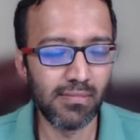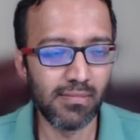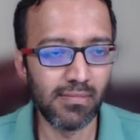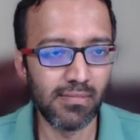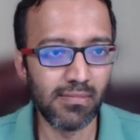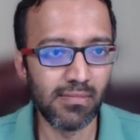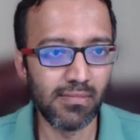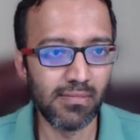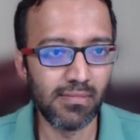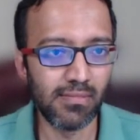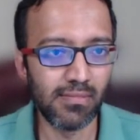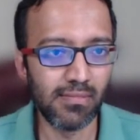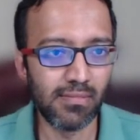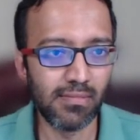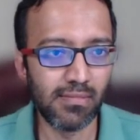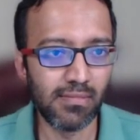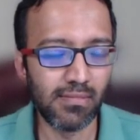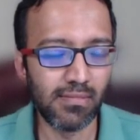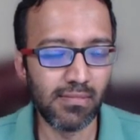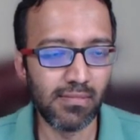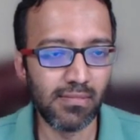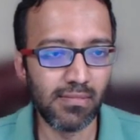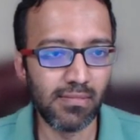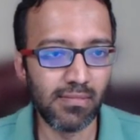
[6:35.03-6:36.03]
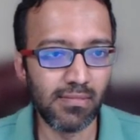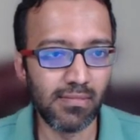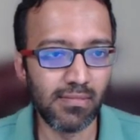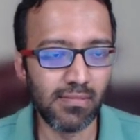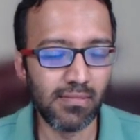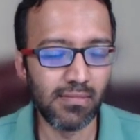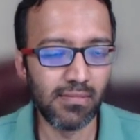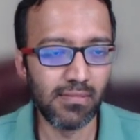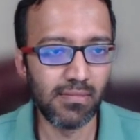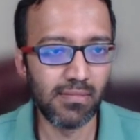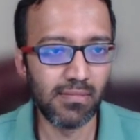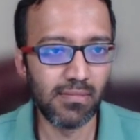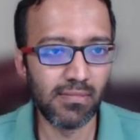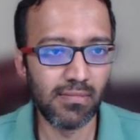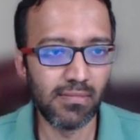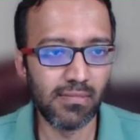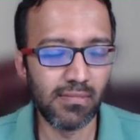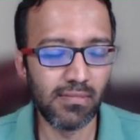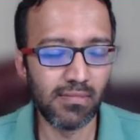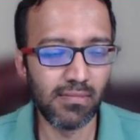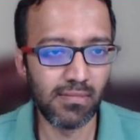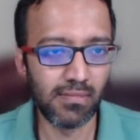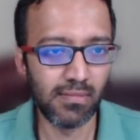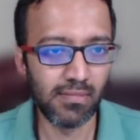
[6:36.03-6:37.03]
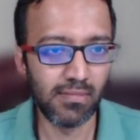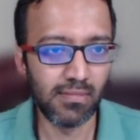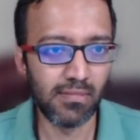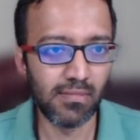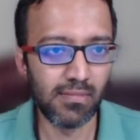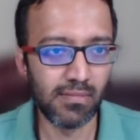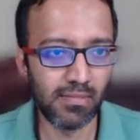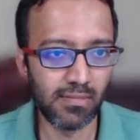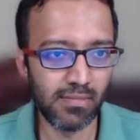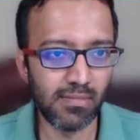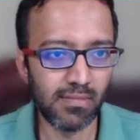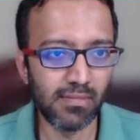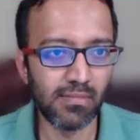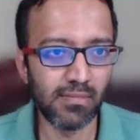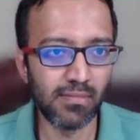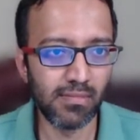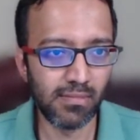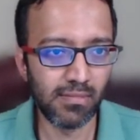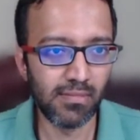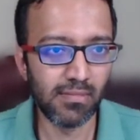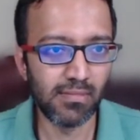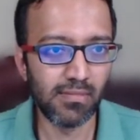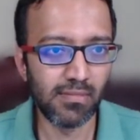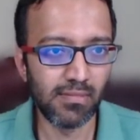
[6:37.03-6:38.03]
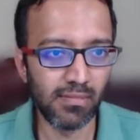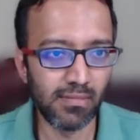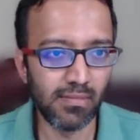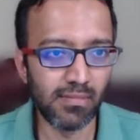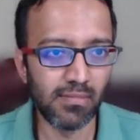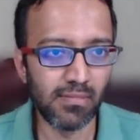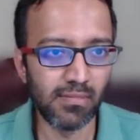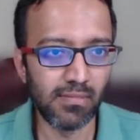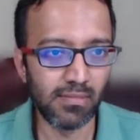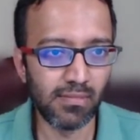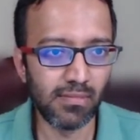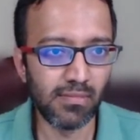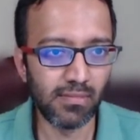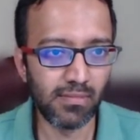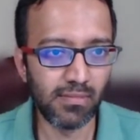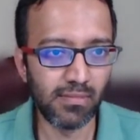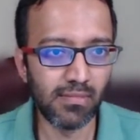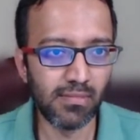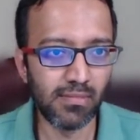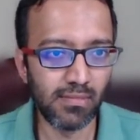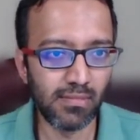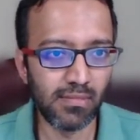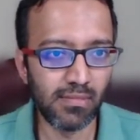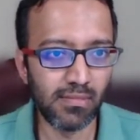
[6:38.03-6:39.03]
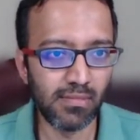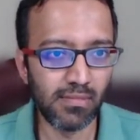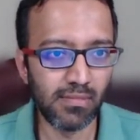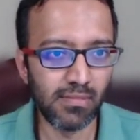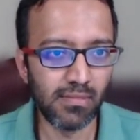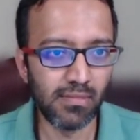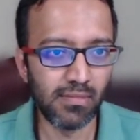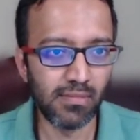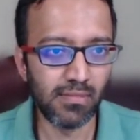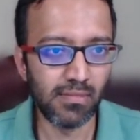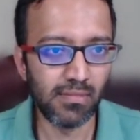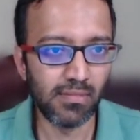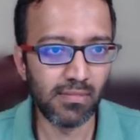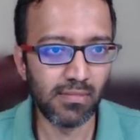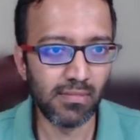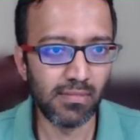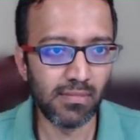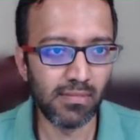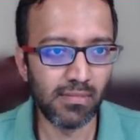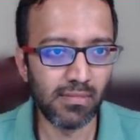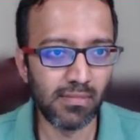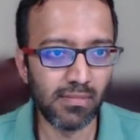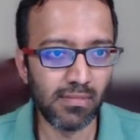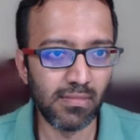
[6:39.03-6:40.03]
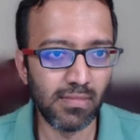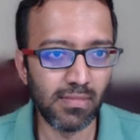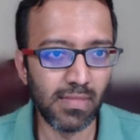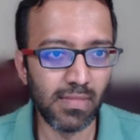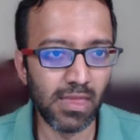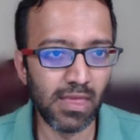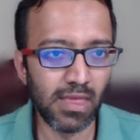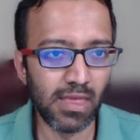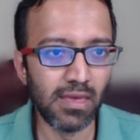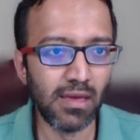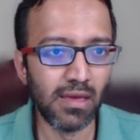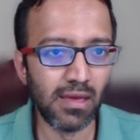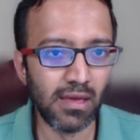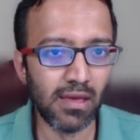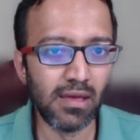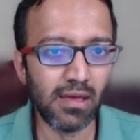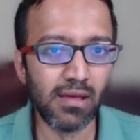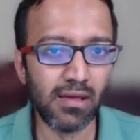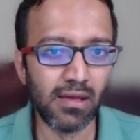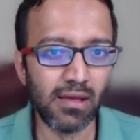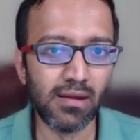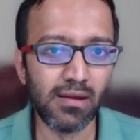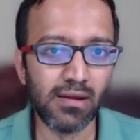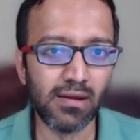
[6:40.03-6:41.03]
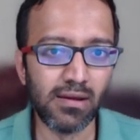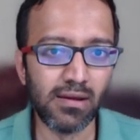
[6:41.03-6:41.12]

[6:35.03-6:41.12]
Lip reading: [no speech]